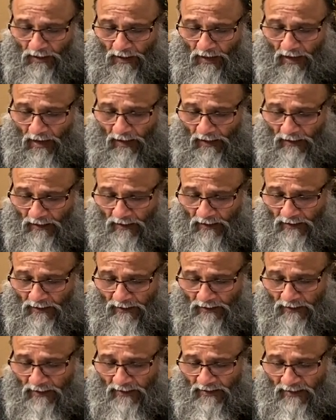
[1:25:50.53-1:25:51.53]

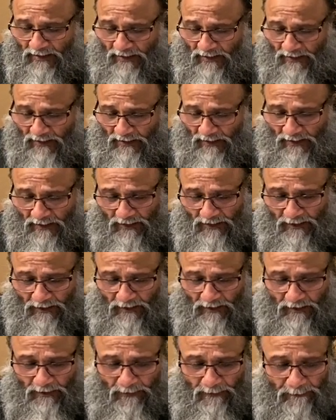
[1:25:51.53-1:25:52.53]

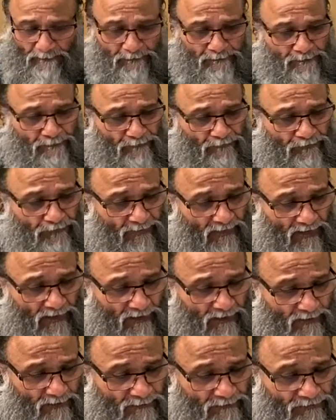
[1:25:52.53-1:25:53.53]
Akarnani.
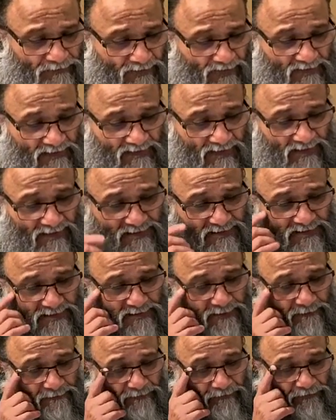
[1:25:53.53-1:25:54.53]
He says,
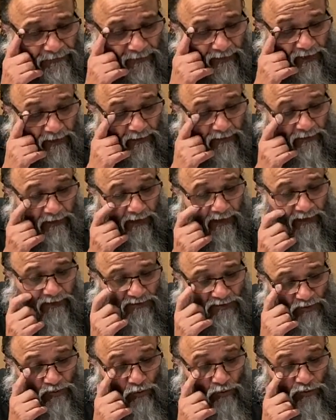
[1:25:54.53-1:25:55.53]

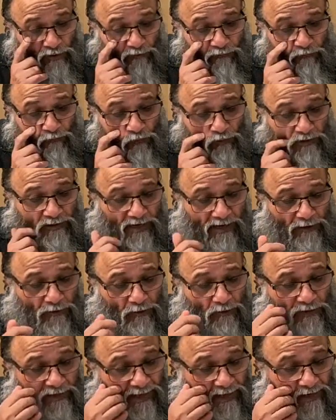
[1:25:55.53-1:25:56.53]
and so the food that
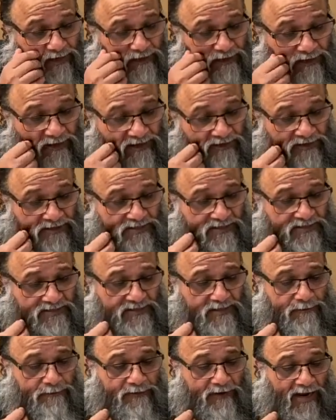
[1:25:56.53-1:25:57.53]
you take nourishes
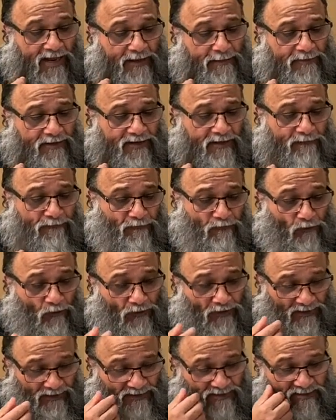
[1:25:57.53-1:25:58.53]
the primary
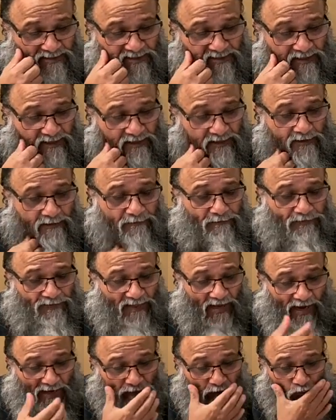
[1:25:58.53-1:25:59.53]
fluids,
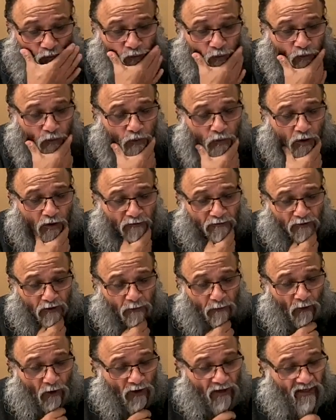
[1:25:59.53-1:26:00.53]
dhatu of your
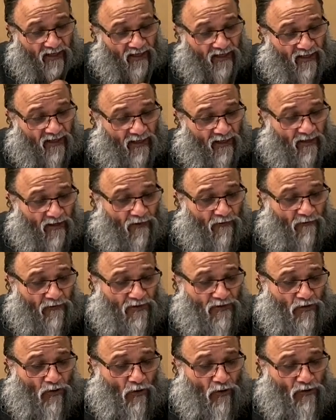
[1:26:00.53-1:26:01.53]
body,
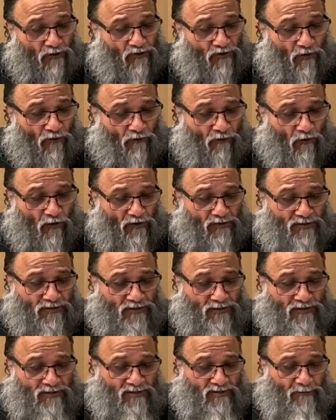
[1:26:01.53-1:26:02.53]
which also fosters